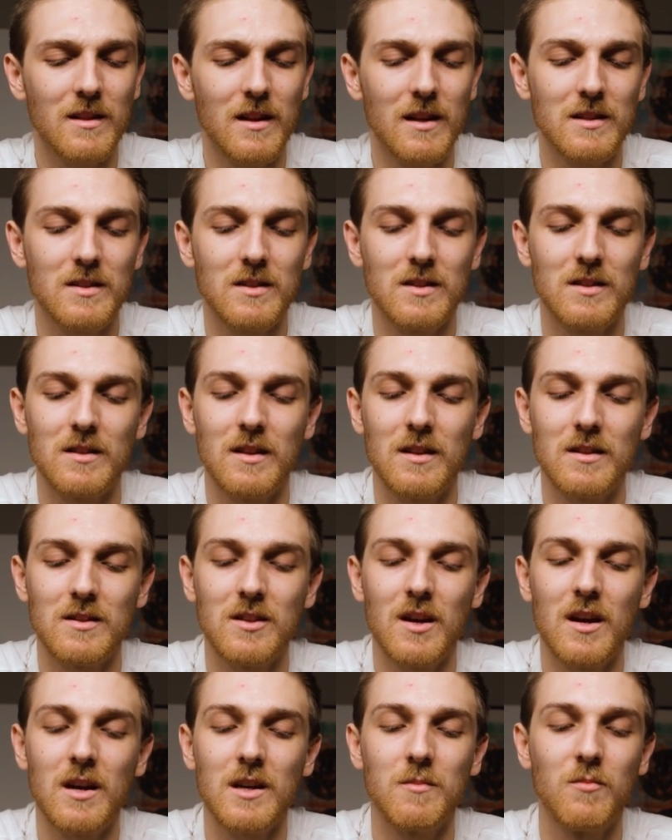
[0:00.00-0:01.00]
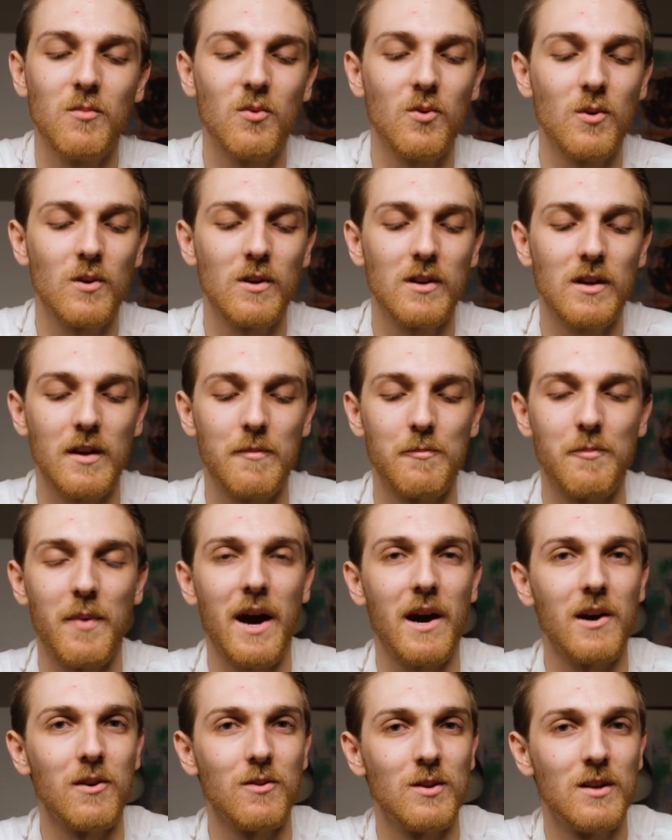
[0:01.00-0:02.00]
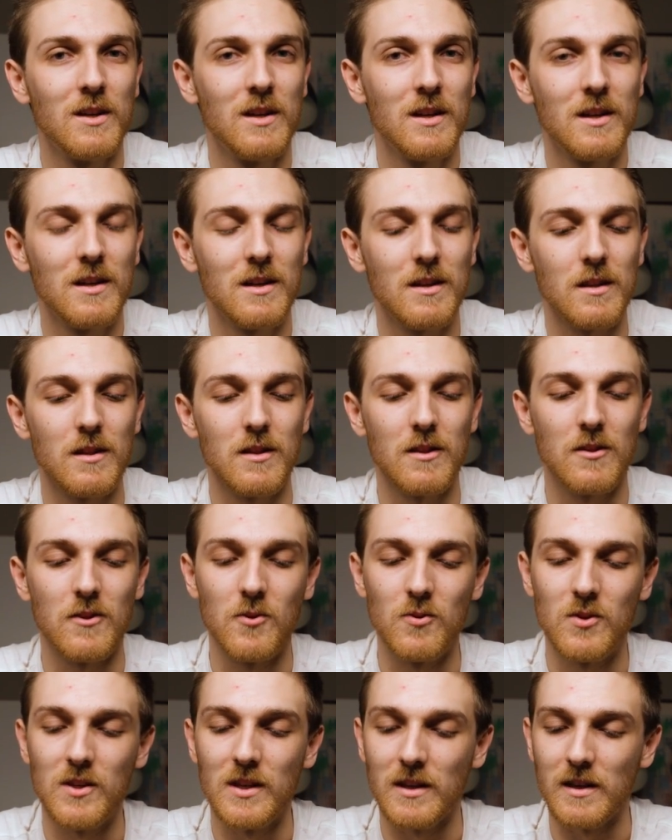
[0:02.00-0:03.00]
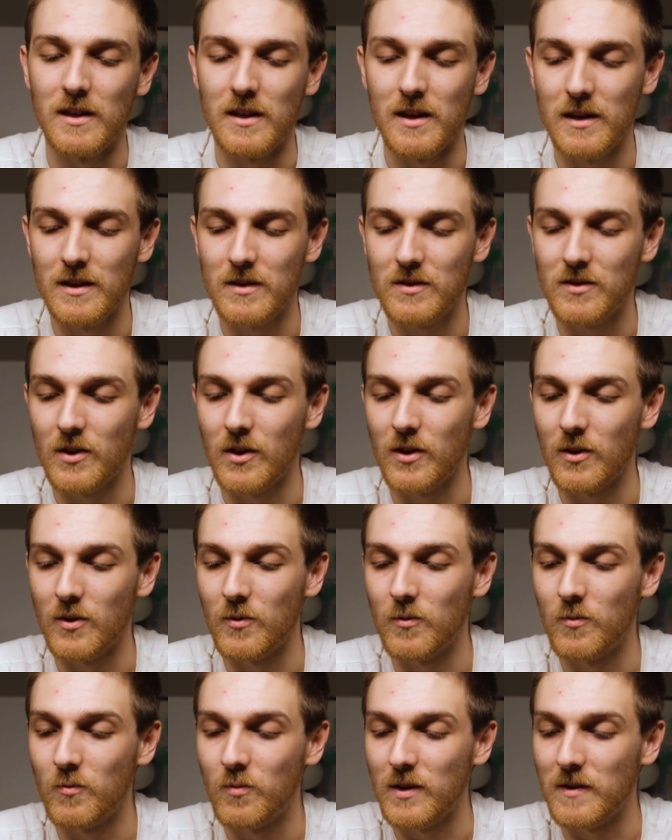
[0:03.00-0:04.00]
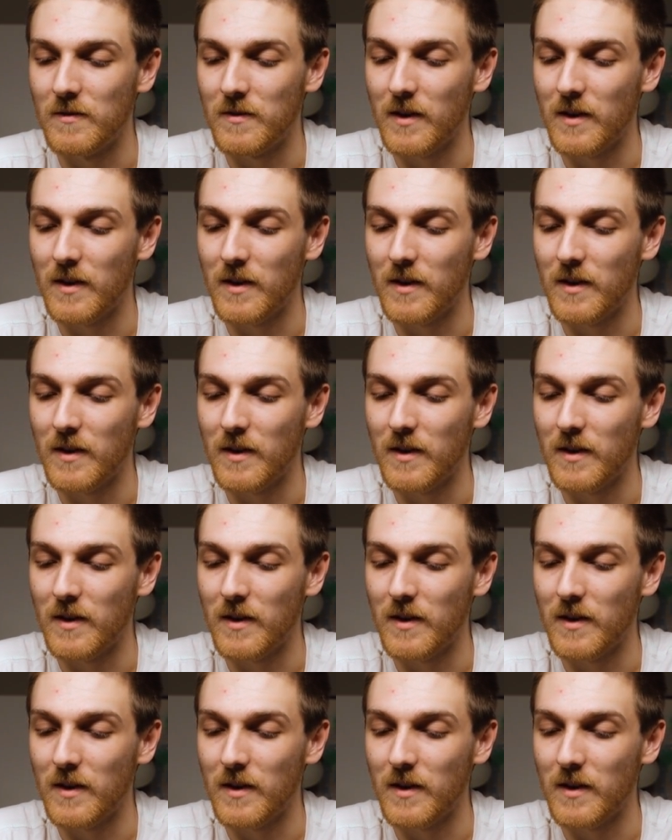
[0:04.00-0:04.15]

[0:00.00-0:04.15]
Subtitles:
let's talk more about the utility. So we've